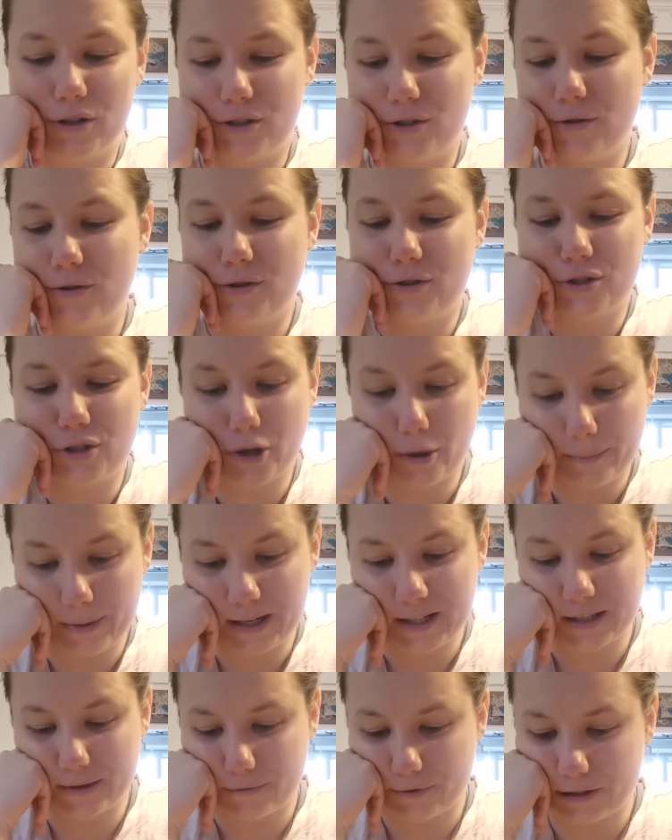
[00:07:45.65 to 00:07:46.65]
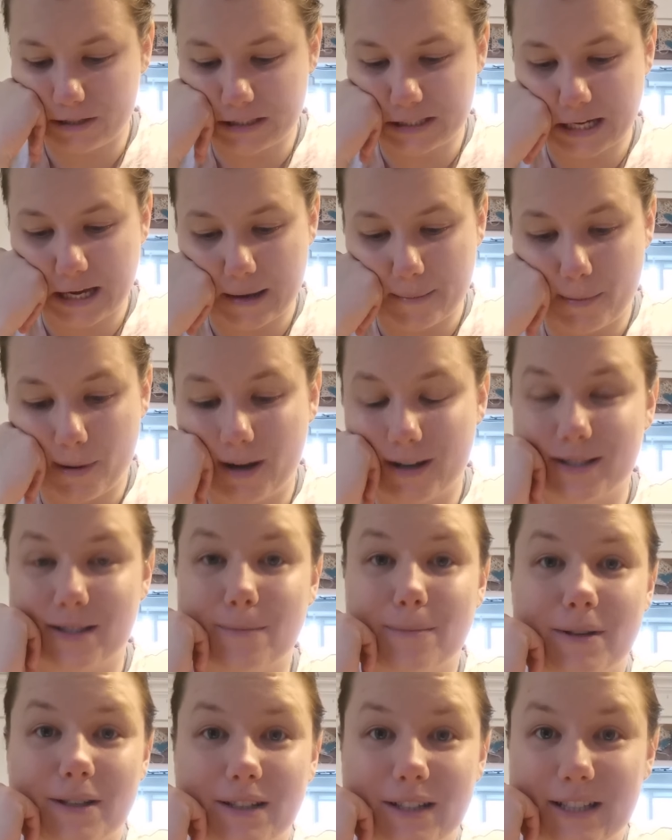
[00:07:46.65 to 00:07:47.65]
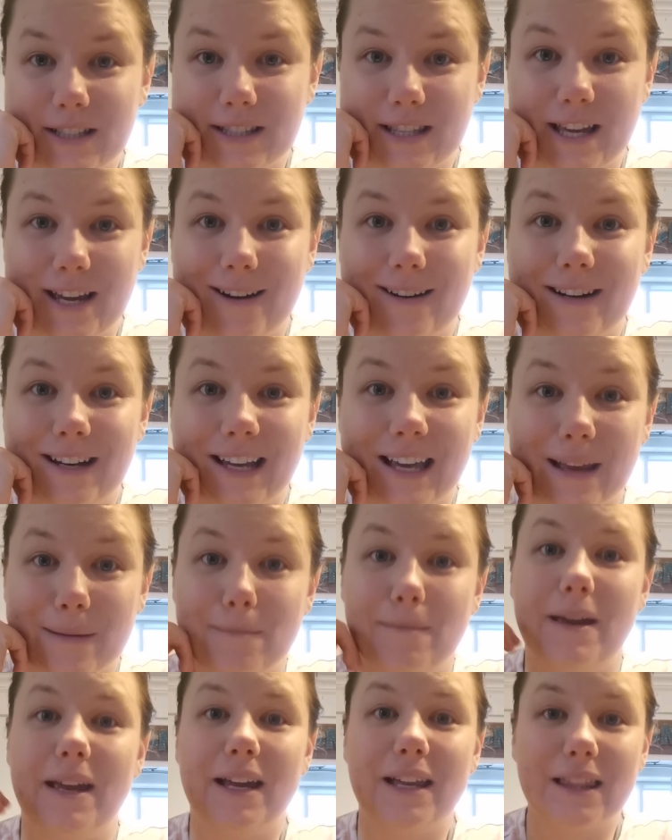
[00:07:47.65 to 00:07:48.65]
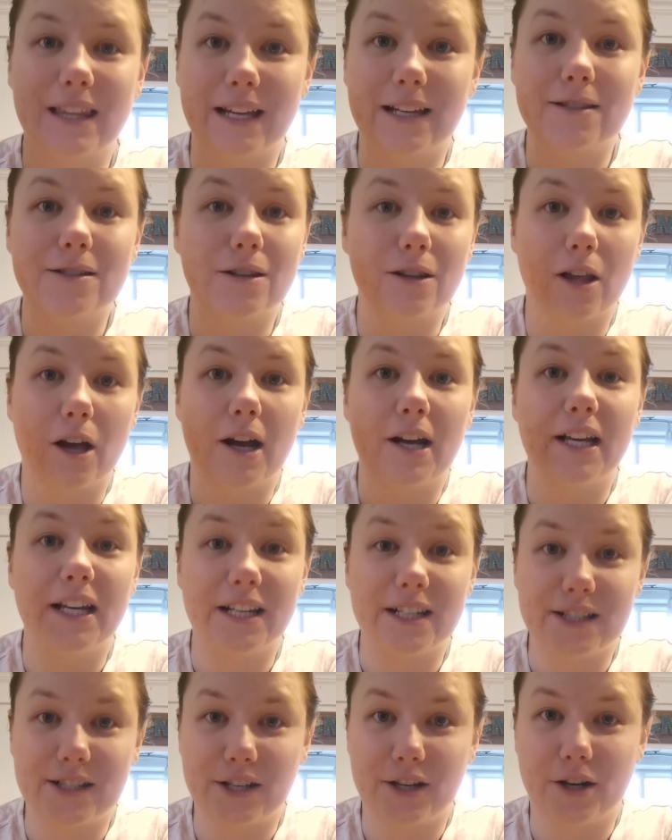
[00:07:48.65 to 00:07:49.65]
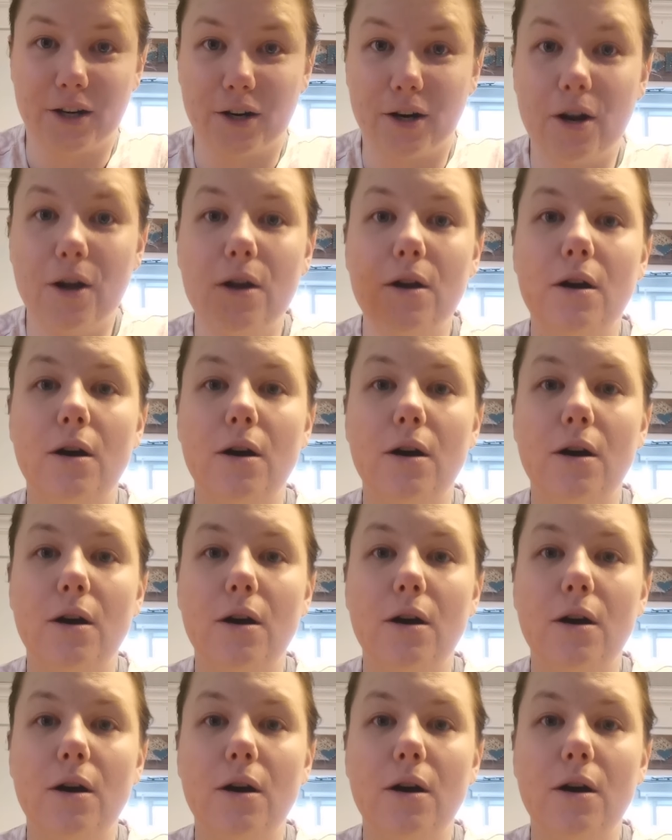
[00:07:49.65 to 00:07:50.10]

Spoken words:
So there's so many different possibilities there, and it can make things a lot easier